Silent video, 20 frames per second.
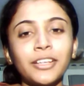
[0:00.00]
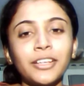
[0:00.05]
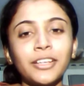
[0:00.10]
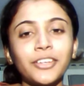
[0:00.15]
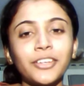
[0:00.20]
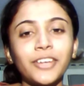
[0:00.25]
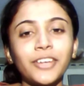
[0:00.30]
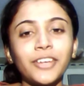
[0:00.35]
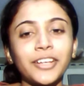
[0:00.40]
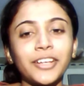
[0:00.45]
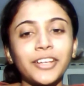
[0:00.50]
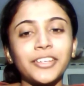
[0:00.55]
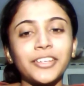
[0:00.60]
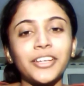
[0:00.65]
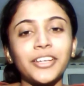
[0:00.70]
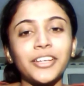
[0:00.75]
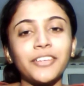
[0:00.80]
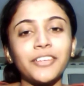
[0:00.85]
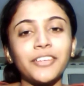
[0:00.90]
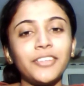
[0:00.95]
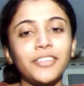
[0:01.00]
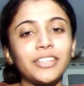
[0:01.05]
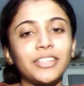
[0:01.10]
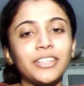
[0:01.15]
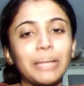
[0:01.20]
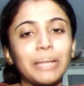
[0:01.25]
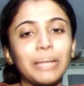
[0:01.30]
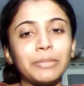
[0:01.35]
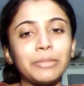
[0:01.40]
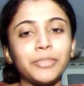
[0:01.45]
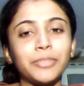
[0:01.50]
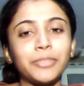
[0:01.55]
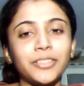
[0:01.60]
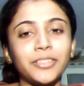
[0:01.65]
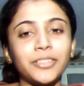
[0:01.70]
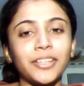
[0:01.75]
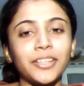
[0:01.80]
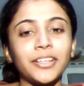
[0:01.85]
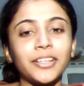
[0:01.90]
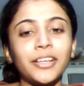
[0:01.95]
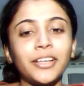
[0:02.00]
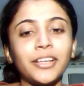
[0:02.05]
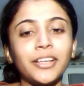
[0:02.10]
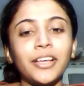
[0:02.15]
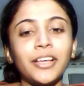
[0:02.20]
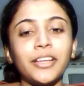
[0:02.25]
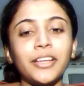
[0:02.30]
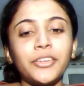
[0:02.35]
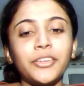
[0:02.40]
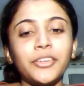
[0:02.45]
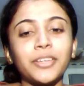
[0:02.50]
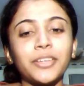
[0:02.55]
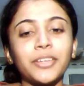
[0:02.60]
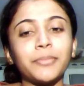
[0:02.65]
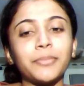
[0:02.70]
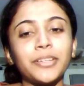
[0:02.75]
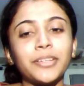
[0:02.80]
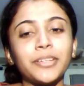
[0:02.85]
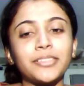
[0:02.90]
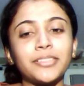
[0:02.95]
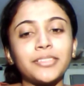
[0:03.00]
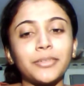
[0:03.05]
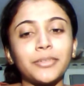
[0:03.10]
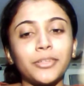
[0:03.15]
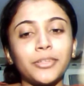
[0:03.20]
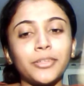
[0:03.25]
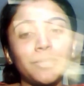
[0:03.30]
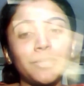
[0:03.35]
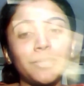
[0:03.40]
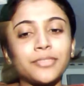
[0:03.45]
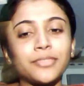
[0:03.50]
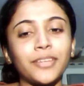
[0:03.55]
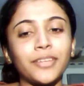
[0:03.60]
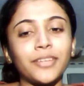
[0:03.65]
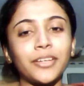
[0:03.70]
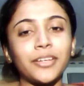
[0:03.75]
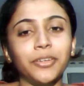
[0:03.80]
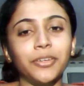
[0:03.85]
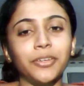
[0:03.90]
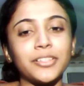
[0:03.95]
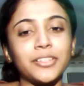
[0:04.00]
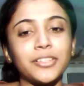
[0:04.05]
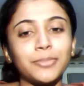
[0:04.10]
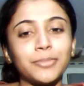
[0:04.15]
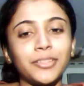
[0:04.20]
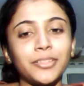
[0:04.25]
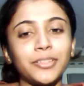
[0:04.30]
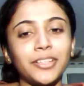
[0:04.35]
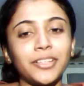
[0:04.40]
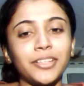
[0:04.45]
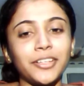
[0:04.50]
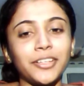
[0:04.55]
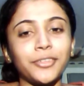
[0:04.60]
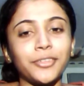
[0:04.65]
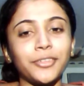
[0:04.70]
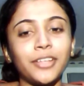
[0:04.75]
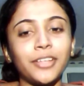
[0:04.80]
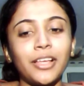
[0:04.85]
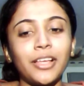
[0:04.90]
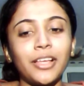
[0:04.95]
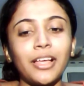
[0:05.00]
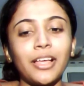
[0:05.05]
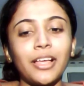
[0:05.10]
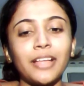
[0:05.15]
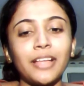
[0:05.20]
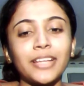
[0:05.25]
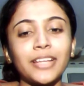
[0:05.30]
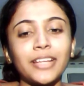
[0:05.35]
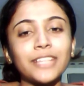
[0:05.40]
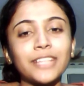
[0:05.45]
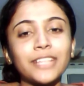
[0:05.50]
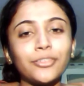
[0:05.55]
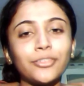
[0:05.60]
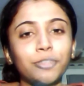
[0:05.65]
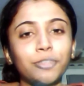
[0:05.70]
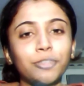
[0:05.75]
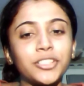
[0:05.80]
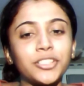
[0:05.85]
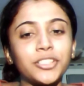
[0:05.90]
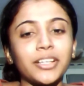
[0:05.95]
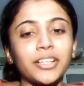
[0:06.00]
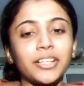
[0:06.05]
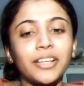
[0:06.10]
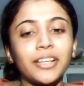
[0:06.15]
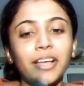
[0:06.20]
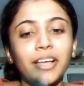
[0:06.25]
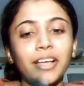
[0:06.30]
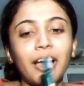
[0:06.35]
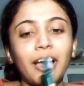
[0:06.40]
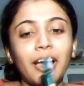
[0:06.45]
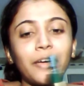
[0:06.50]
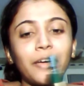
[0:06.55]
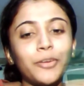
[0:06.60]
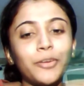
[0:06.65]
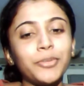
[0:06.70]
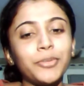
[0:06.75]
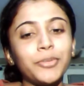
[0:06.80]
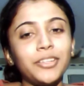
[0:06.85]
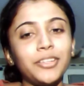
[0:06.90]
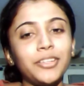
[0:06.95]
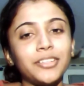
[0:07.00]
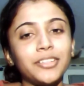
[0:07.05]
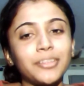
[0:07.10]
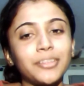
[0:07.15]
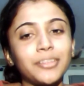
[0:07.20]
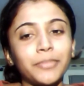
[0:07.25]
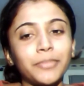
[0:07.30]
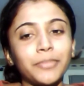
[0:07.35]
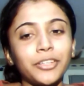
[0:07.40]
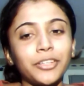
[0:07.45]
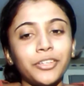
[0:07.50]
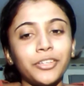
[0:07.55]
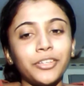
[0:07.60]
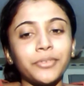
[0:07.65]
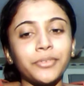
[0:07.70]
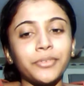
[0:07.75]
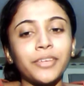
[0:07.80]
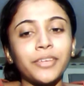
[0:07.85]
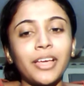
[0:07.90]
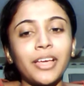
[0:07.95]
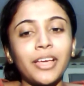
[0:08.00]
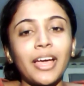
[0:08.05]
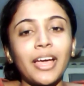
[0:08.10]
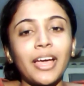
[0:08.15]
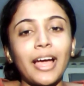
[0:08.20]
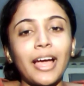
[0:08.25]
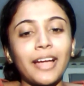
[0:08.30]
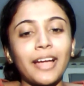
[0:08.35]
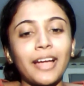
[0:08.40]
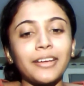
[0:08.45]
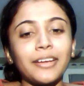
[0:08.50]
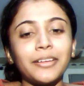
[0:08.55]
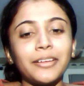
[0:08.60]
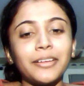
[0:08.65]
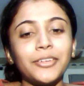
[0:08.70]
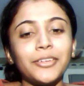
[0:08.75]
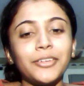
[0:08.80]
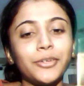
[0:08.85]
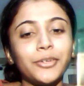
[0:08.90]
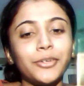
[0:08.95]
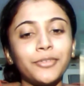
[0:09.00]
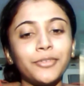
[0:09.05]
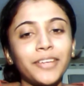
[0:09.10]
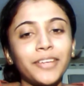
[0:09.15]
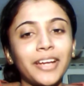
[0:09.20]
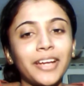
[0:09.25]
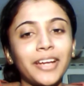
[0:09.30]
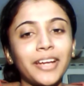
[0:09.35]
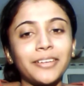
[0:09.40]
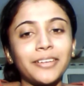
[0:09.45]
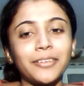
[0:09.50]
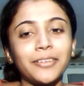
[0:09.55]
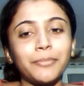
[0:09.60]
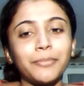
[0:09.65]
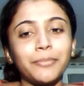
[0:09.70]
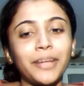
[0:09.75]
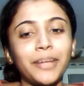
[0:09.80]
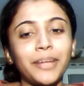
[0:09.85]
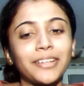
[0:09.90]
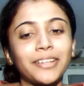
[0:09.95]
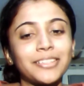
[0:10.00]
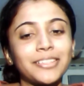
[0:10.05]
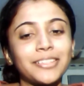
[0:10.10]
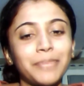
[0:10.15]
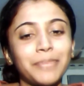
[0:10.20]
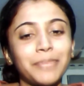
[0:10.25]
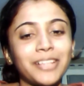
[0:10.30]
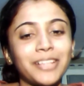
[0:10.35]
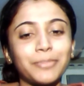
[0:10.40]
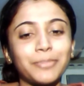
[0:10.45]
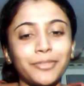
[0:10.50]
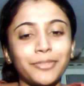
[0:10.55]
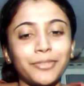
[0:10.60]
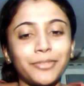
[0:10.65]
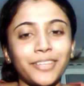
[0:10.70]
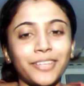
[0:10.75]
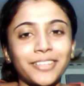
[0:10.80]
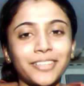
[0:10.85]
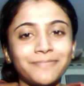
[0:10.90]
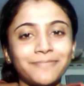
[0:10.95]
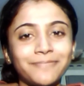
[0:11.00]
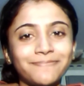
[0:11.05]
Great! Now you've learned Happy Birthday. You can impress your best friend on his birthday now. Thanks for watching. I hope you learned something new. And don't forget, practice makes perfect.